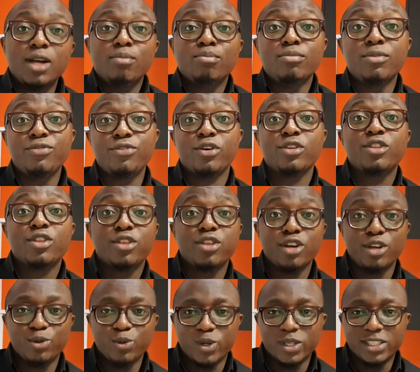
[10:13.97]
Before the
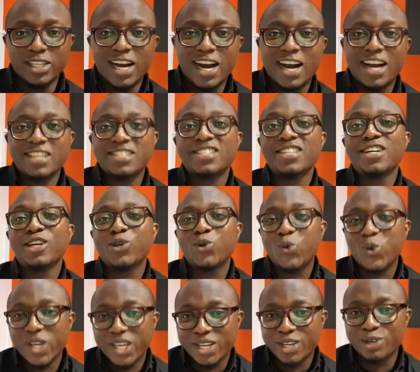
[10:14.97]
third one, guys, a
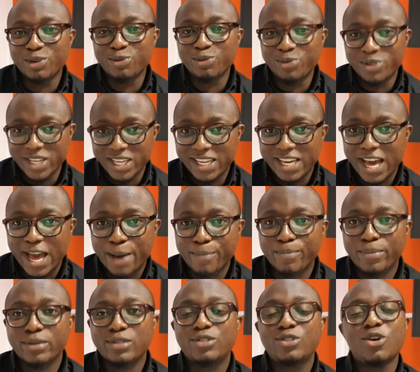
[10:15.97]
quick recap.
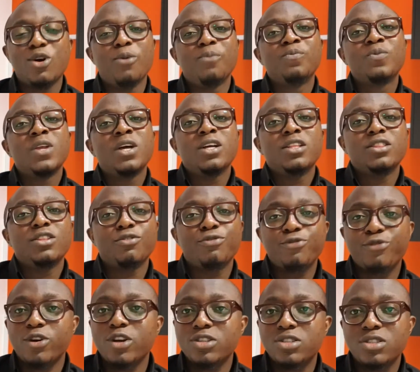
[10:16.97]
So the
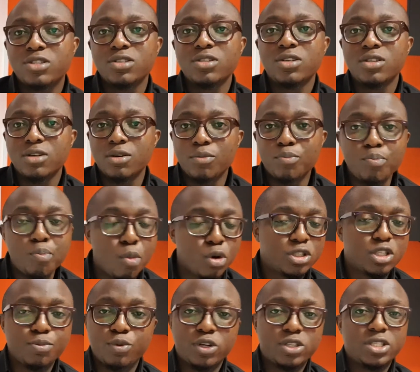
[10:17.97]
first
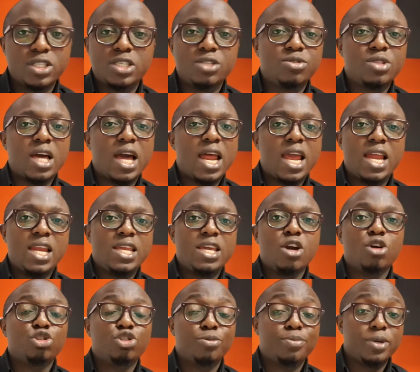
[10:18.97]
most important skill that any
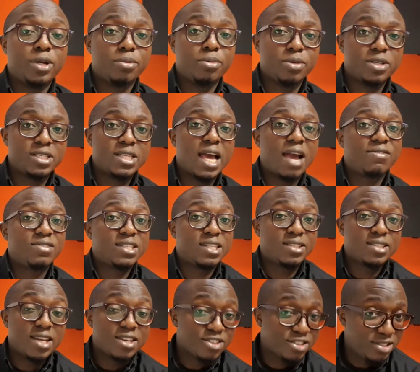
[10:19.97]
entrepreneur must have is
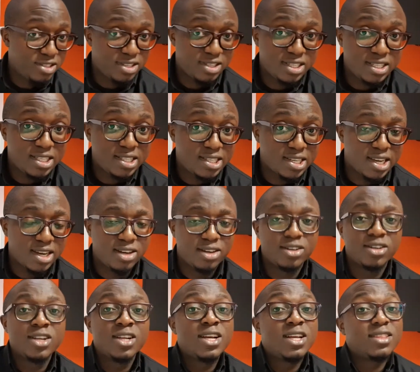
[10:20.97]
attention to
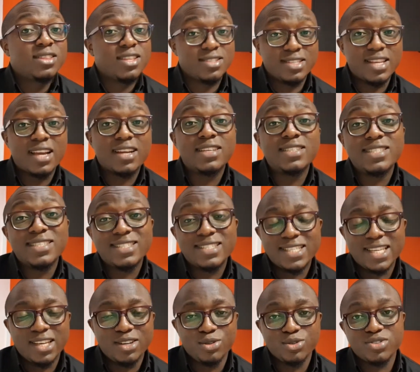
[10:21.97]
detail. The second is
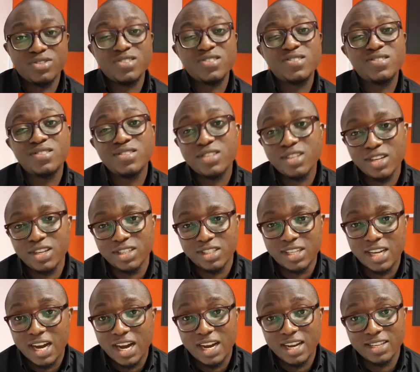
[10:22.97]
sales. The third,
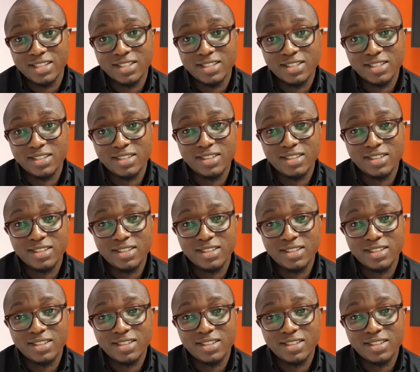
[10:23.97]
guys,